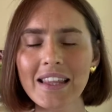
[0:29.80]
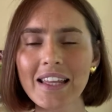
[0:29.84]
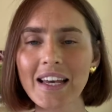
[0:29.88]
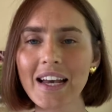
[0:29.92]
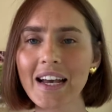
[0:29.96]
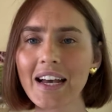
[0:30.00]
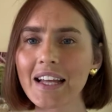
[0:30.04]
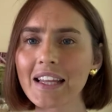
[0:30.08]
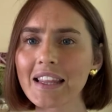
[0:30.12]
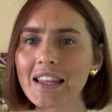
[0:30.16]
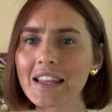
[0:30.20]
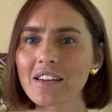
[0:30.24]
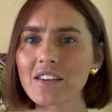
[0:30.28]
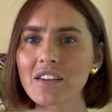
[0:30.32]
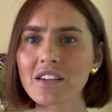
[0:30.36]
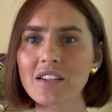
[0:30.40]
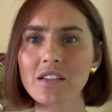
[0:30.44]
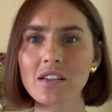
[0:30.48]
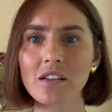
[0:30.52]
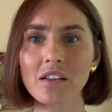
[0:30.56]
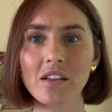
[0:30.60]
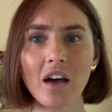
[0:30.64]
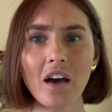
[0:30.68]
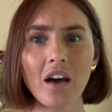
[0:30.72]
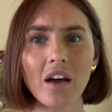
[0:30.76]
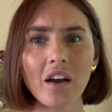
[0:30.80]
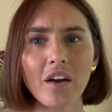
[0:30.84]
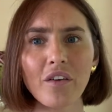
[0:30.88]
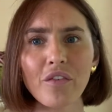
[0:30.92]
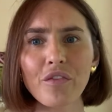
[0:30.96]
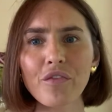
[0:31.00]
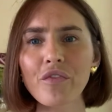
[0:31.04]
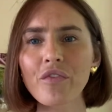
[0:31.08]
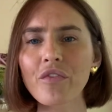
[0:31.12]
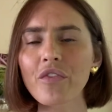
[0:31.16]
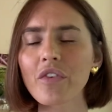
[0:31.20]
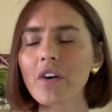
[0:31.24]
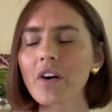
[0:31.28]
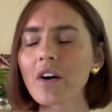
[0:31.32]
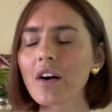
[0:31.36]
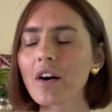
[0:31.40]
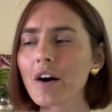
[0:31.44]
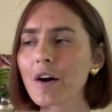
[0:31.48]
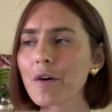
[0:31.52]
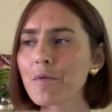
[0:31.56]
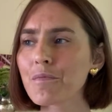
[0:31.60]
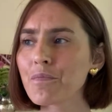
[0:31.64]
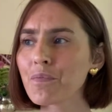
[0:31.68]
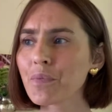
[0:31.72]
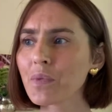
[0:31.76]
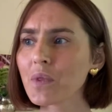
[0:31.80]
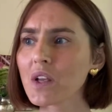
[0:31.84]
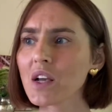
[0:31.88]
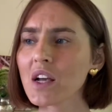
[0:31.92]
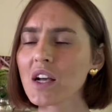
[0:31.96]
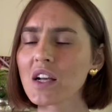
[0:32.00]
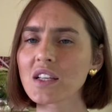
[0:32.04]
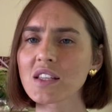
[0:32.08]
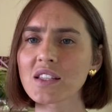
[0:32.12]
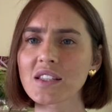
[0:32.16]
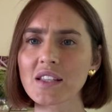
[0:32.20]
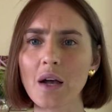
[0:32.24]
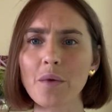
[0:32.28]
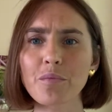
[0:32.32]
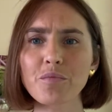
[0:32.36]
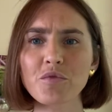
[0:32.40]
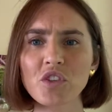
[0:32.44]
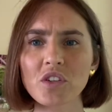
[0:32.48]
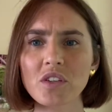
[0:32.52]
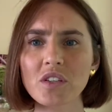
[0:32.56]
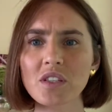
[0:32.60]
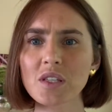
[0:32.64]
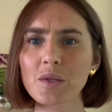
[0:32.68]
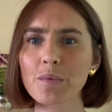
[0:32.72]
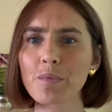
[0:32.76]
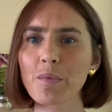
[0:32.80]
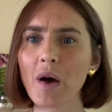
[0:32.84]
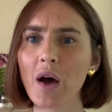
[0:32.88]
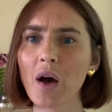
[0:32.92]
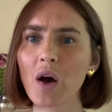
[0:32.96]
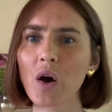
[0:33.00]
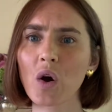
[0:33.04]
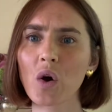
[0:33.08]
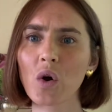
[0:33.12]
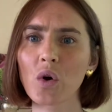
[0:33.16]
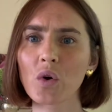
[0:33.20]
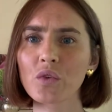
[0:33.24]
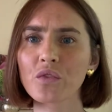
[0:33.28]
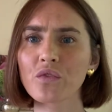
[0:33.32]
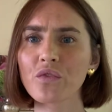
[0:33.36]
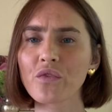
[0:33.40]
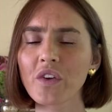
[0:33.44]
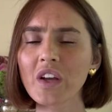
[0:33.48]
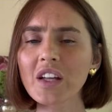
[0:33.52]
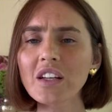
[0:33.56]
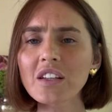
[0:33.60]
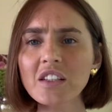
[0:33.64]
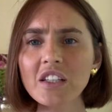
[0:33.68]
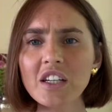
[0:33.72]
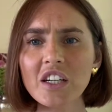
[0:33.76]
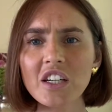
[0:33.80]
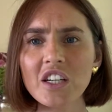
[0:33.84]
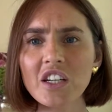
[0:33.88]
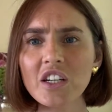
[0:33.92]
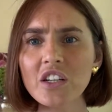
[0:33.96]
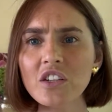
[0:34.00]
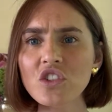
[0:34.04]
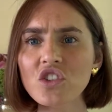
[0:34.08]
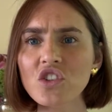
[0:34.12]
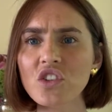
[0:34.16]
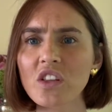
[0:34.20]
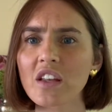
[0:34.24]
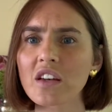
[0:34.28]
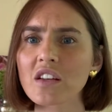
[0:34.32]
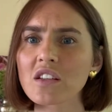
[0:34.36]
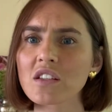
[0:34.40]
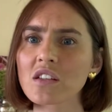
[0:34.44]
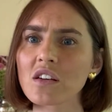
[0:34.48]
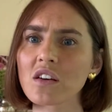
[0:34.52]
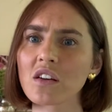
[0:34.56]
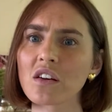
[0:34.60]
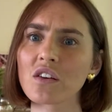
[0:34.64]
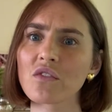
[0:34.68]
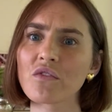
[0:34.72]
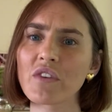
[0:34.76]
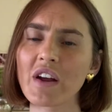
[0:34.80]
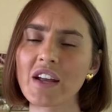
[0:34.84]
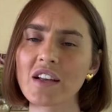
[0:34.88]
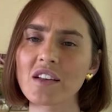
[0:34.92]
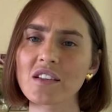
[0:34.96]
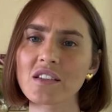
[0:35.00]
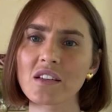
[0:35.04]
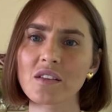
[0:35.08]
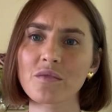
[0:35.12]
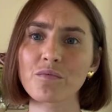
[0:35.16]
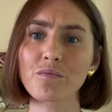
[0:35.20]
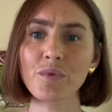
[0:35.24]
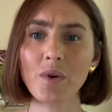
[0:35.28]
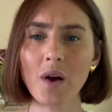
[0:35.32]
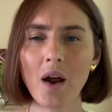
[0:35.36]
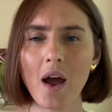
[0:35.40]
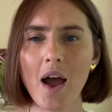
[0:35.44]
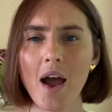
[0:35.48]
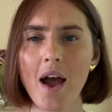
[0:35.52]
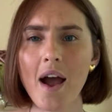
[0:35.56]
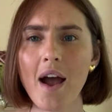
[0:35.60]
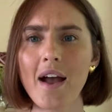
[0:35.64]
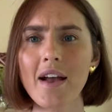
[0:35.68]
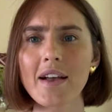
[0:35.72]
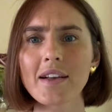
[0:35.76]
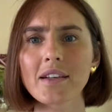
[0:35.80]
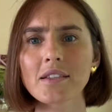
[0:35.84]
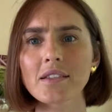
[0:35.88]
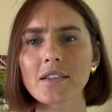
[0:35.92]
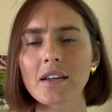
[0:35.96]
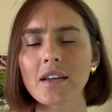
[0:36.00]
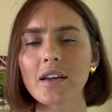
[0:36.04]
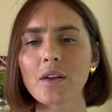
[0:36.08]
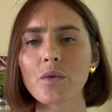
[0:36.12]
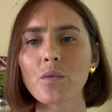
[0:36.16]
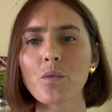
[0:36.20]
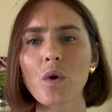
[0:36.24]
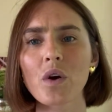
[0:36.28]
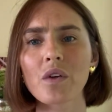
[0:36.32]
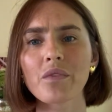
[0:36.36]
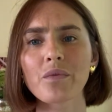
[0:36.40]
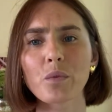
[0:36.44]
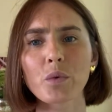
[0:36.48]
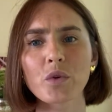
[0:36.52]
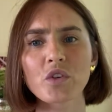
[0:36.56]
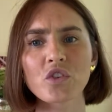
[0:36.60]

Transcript: that there's a lot of subjects about vintage that is gonna raise in price and in what we